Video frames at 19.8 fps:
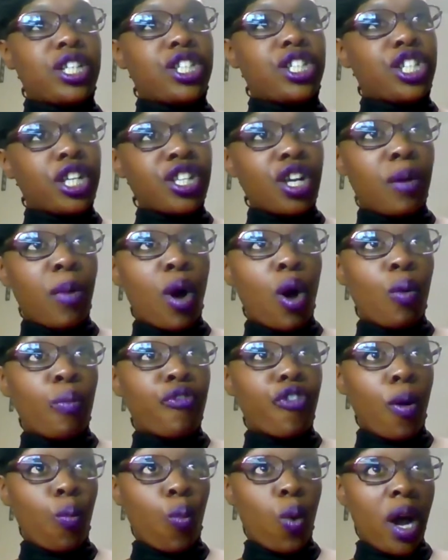She's just come
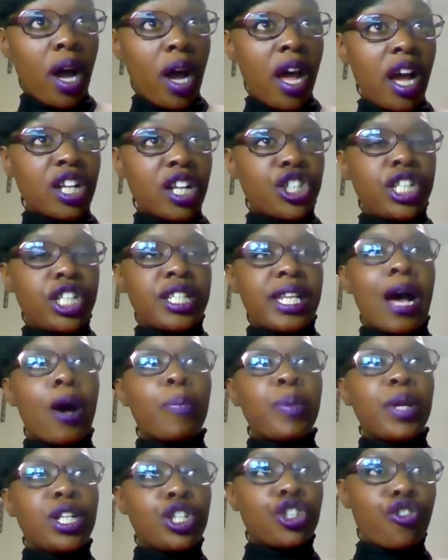home from work. She's
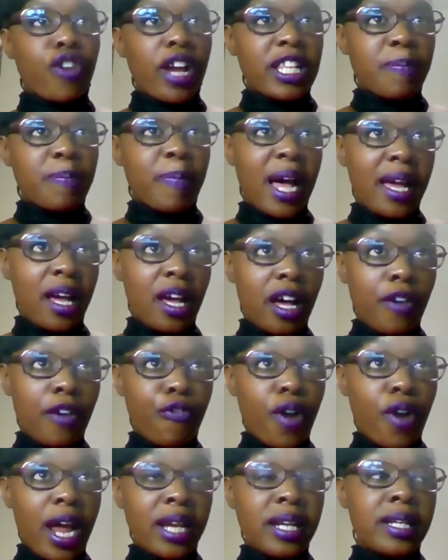now being stressed by
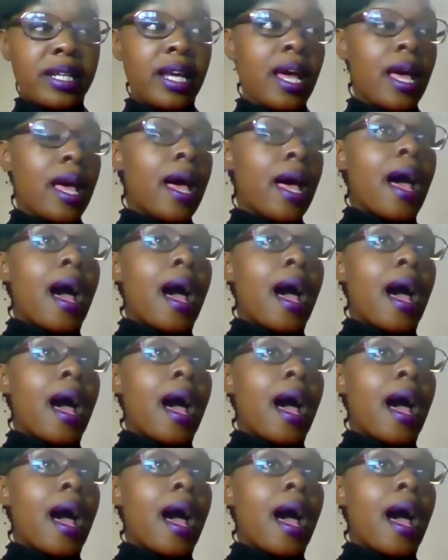her friend.